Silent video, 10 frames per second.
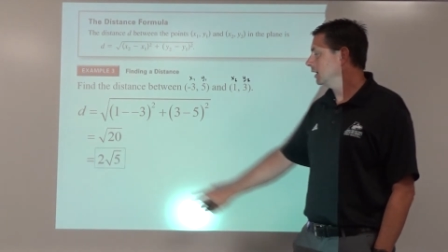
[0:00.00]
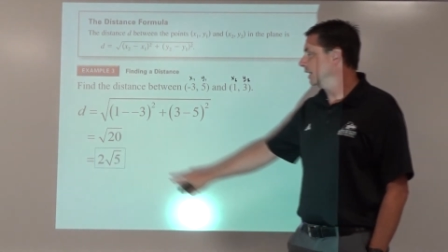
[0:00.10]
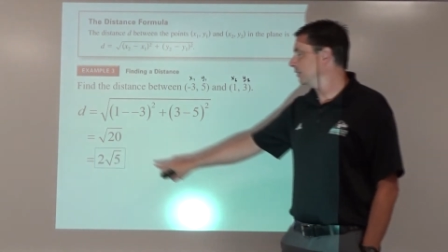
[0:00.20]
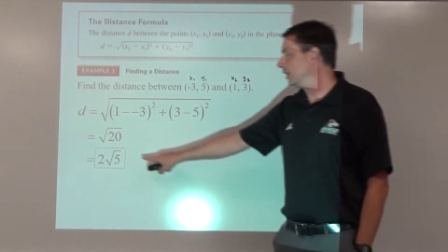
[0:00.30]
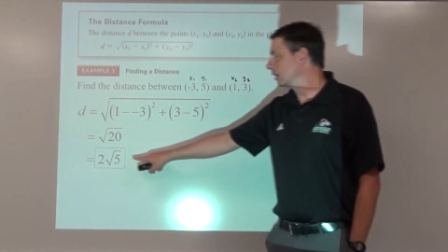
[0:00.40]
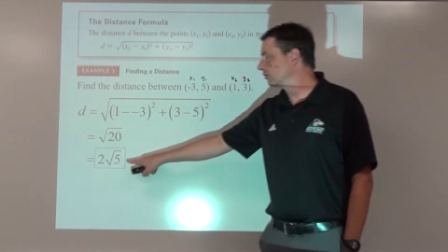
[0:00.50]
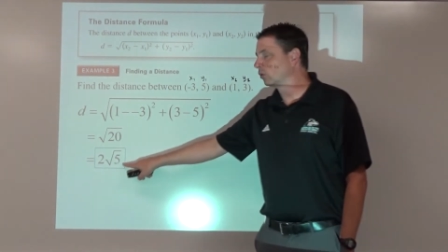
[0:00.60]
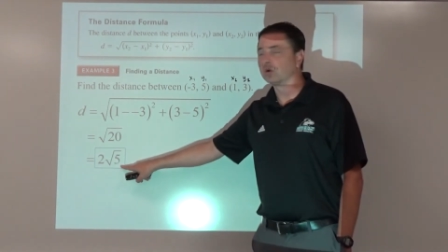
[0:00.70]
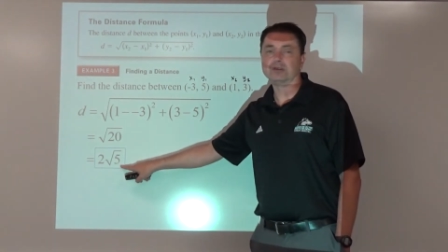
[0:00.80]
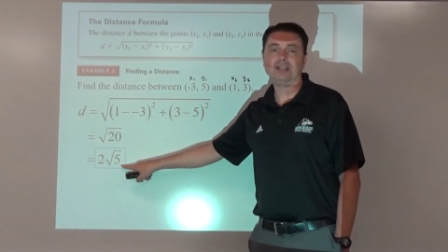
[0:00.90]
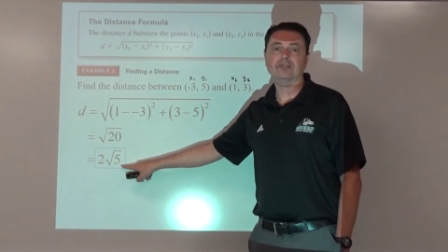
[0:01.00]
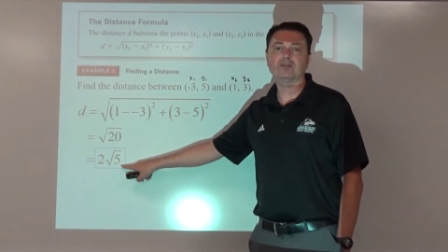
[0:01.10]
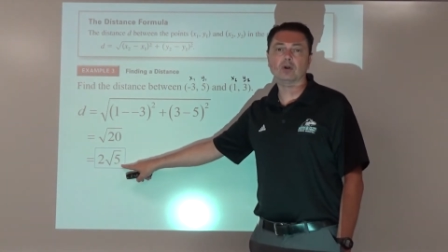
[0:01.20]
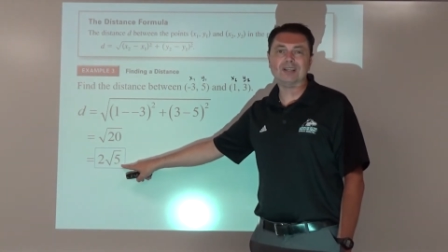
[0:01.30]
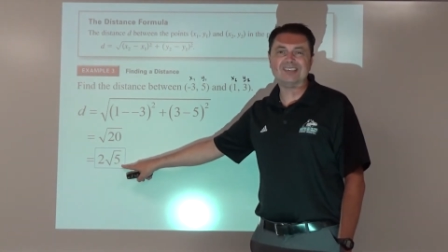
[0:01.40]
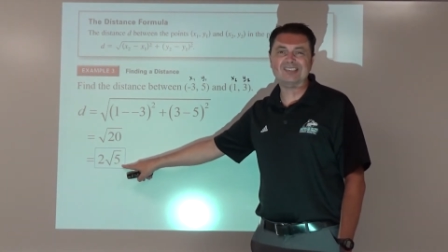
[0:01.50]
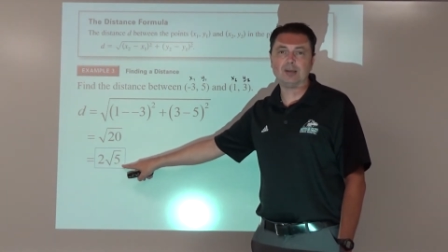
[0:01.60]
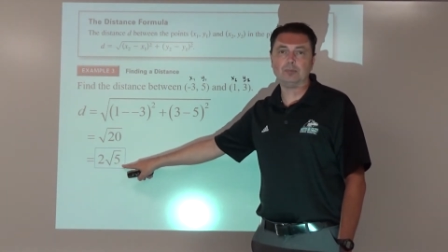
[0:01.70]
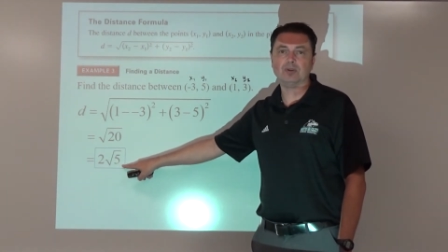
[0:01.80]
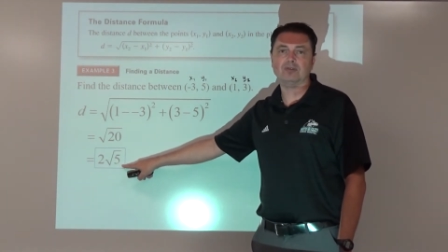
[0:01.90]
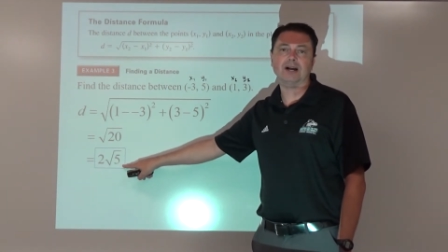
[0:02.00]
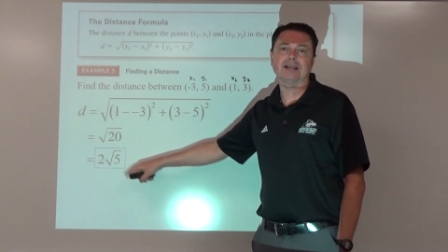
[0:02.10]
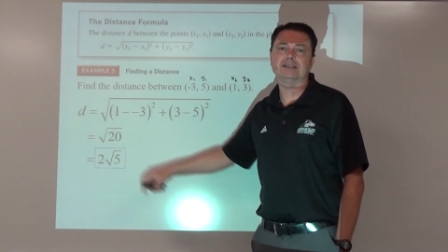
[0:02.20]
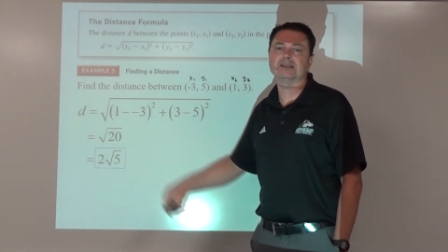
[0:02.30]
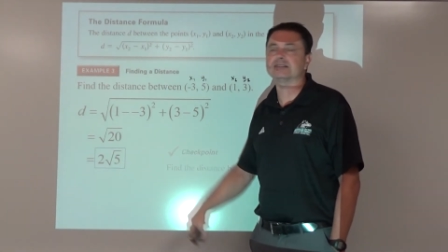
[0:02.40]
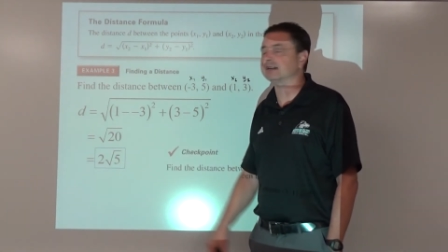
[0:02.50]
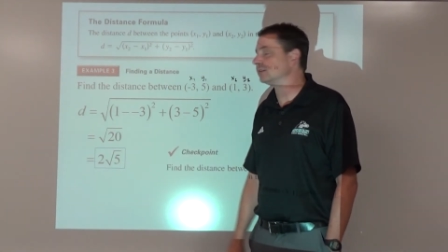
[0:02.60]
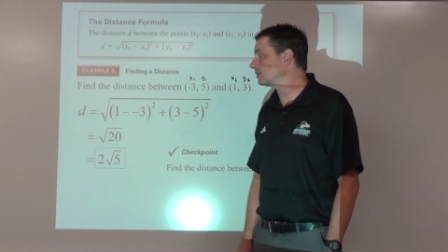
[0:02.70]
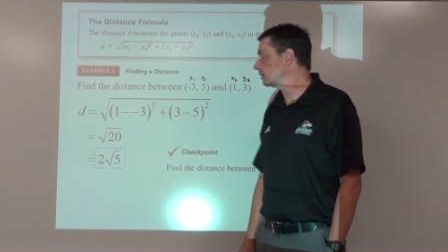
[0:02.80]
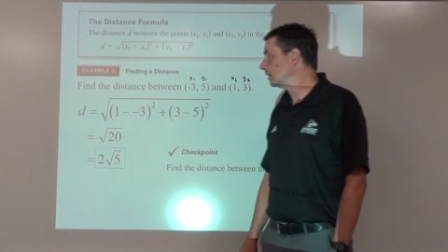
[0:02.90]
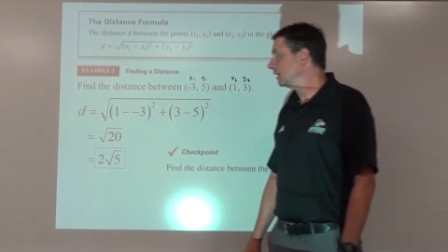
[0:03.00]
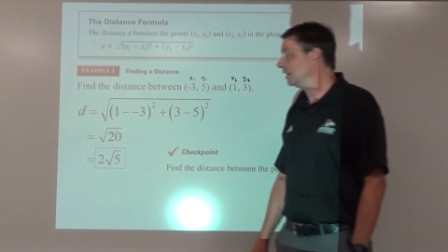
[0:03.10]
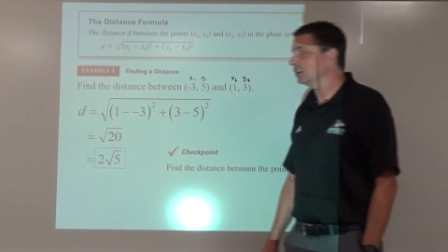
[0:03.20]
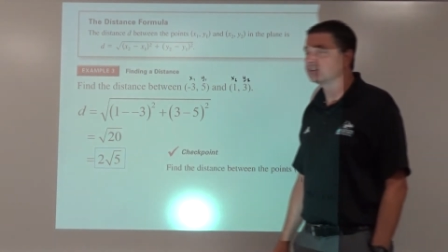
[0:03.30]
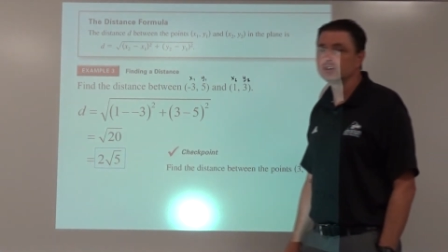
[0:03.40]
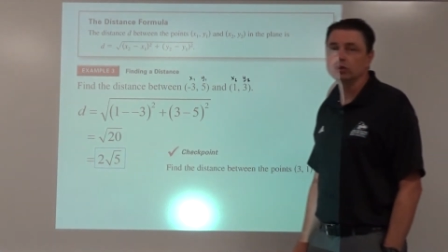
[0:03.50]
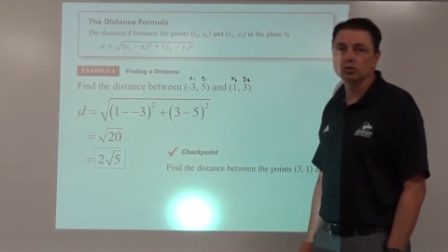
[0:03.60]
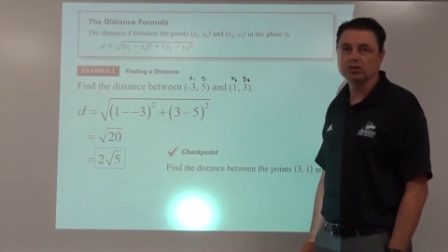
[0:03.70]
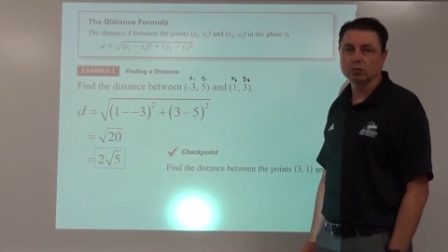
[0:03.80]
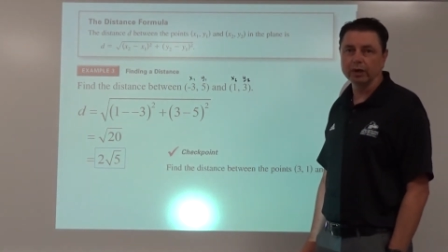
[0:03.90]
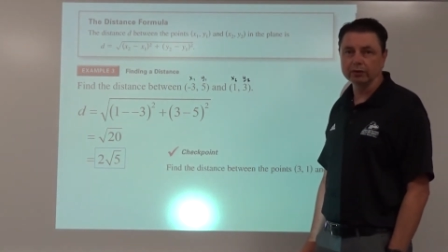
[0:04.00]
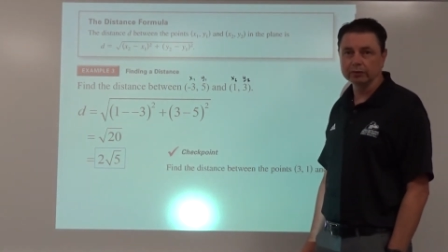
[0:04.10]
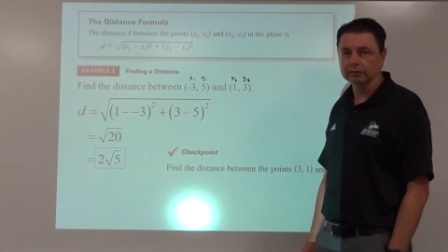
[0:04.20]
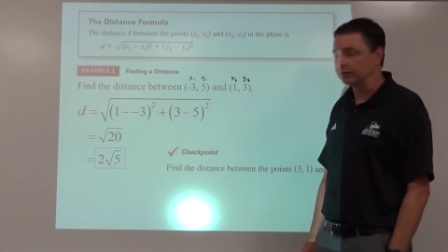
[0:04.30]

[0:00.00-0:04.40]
And therefore, the fully simplified distance is 2 square root